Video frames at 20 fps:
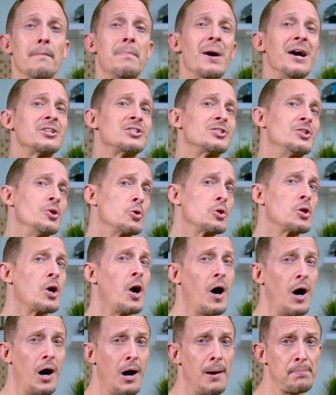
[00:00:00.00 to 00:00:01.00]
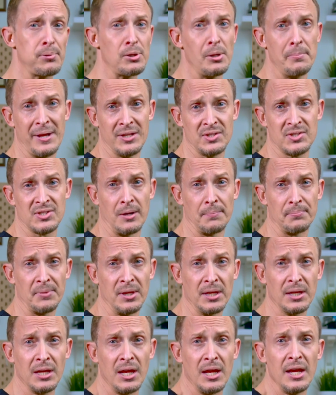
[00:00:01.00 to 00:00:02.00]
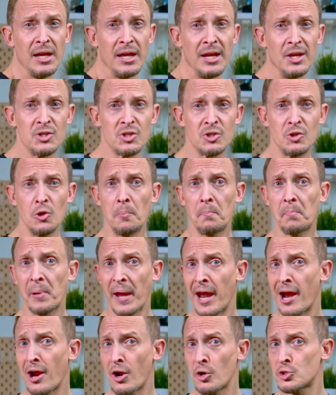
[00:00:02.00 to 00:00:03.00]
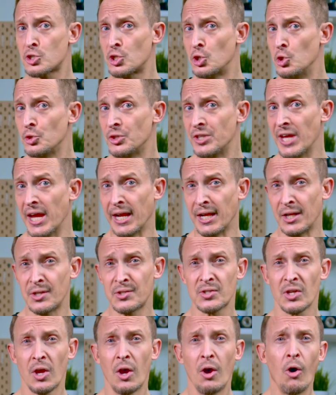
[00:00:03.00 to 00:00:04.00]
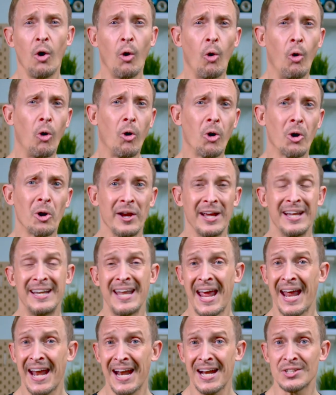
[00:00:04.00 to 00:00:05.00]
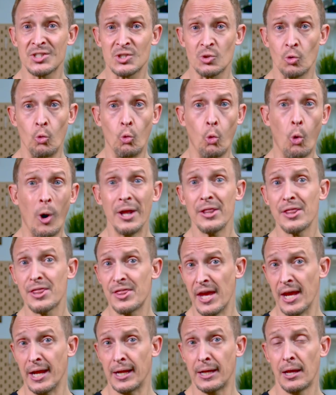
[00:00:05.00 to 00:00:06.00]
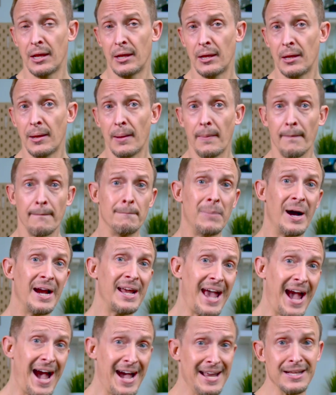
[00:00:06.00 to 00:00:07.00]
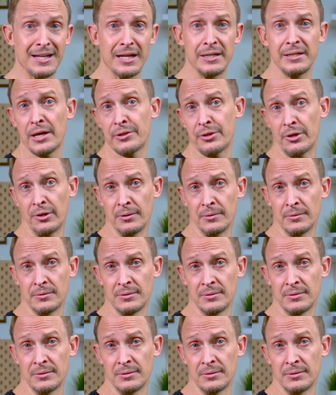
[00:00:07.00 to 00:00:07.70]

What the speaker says: But to compliment something is to pair two things or enhance one thing by adding another.